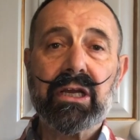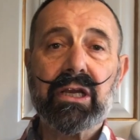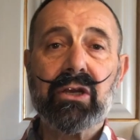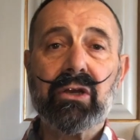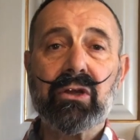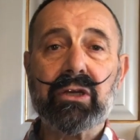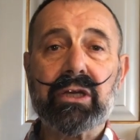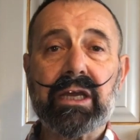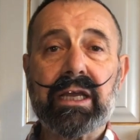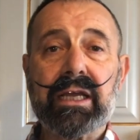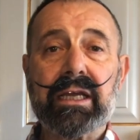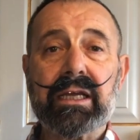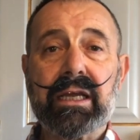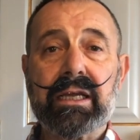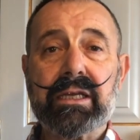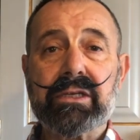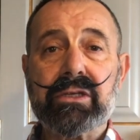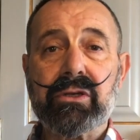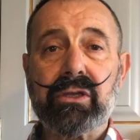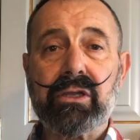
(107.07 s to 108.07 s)
looking
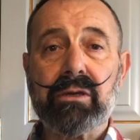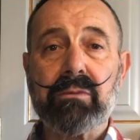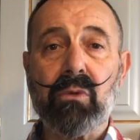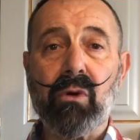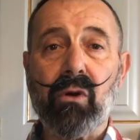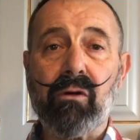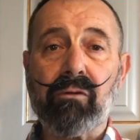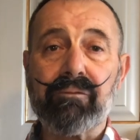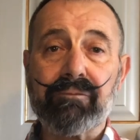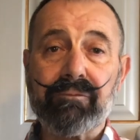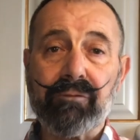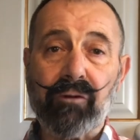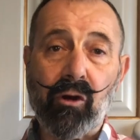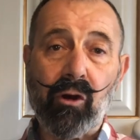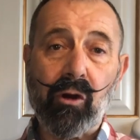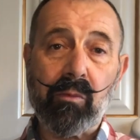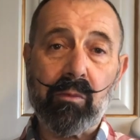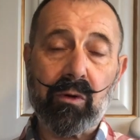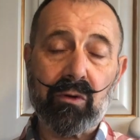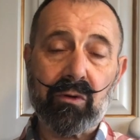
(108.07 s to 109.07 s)
to the more
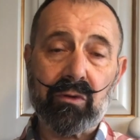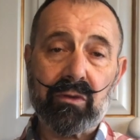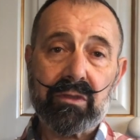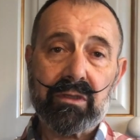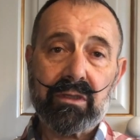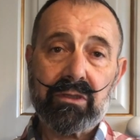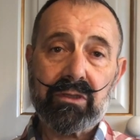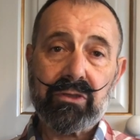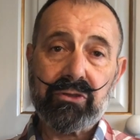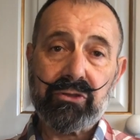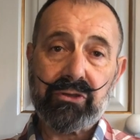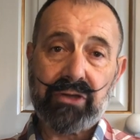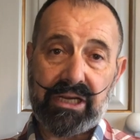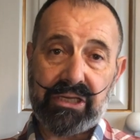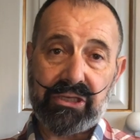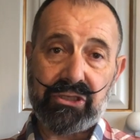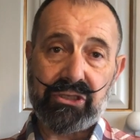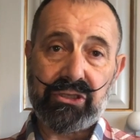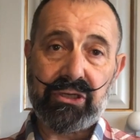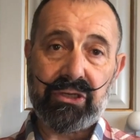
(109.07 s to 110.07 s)
formal dress
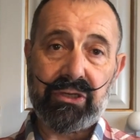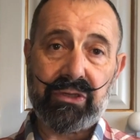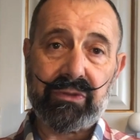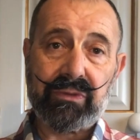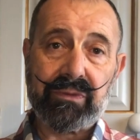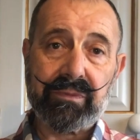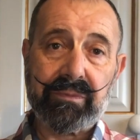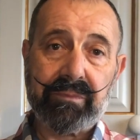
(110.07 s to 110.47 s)
shoe.